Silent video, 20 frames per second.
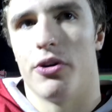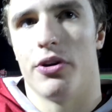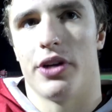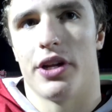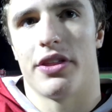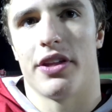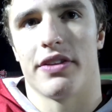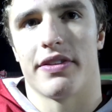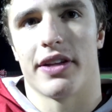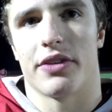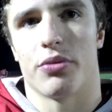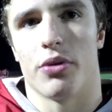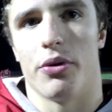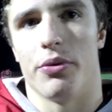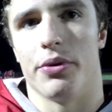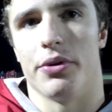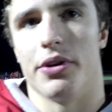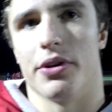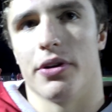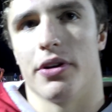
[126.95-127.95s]
and I think that's what
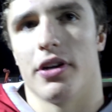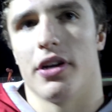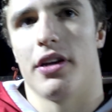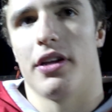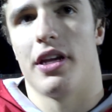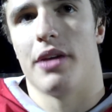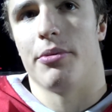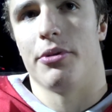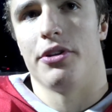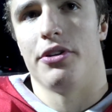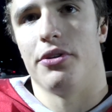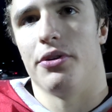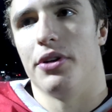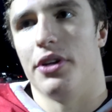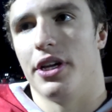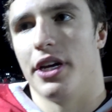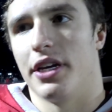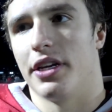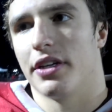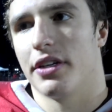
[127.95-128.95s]
we were able to do
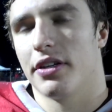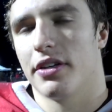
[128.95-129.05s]
today.